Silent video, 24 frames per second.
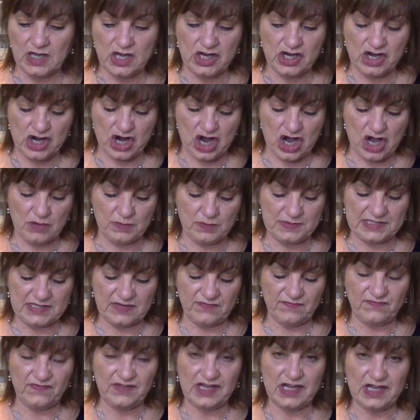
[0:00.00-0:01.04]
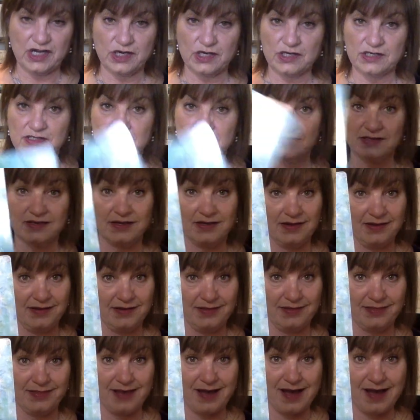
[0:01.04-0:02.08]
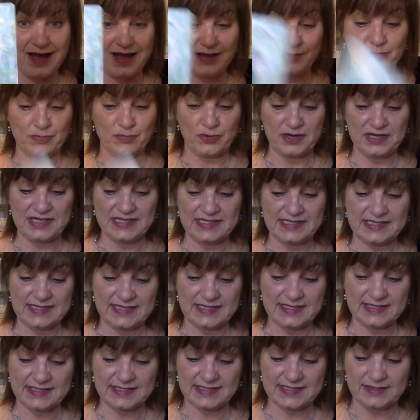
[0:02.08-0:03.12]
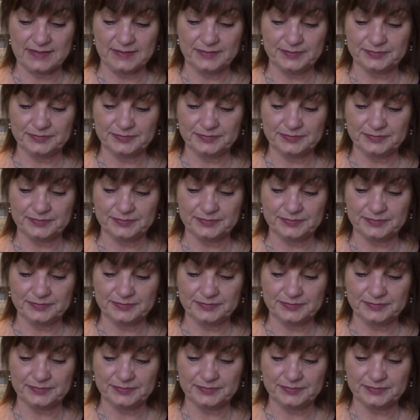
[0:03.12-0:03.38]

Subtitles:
Your hopes and fears, the High Priestess.